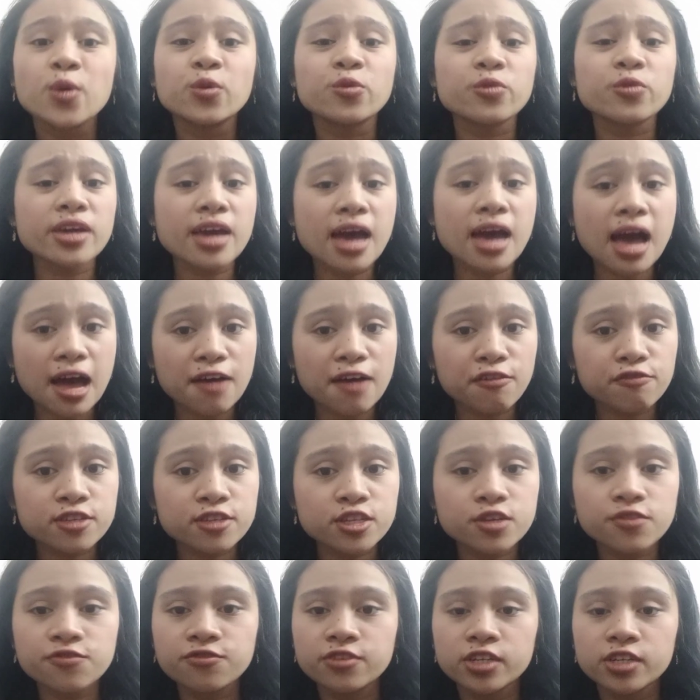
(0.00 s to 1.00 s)
We have
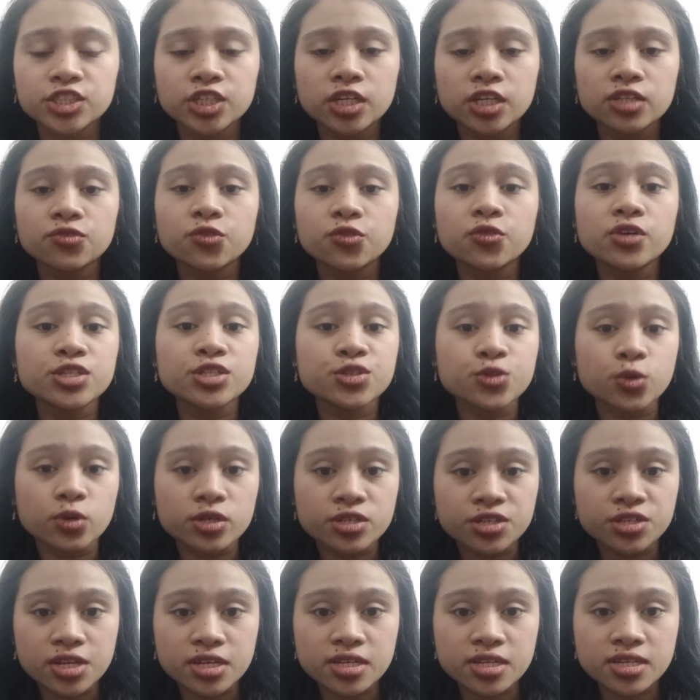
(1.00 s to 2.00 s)
sufficient
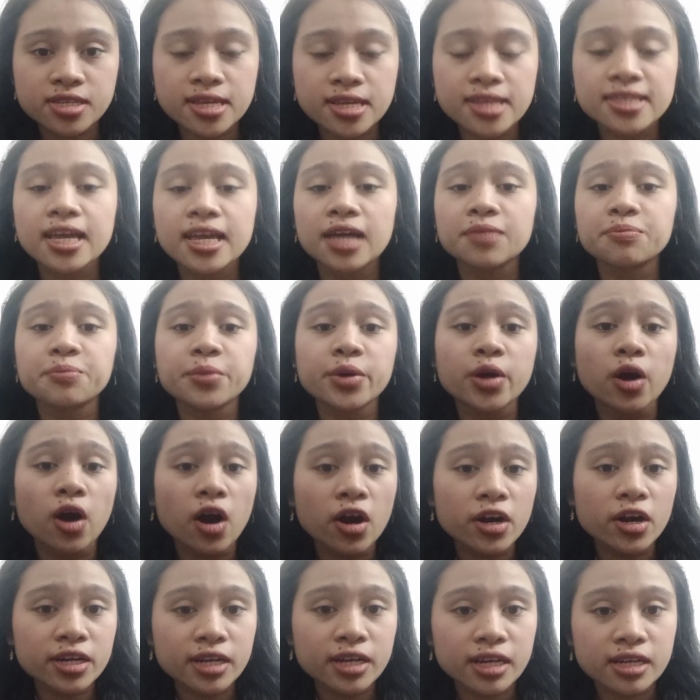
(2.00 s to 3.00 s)
resources that can be
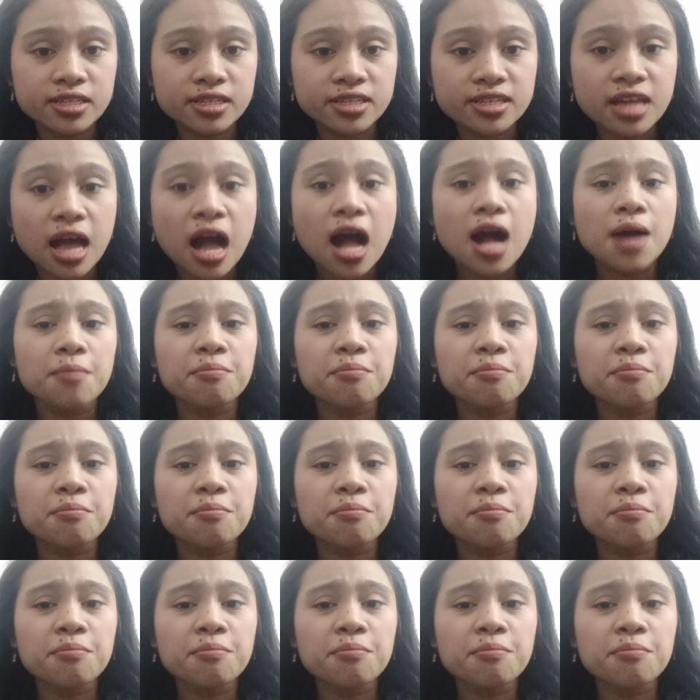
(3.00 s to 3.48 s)
harnessed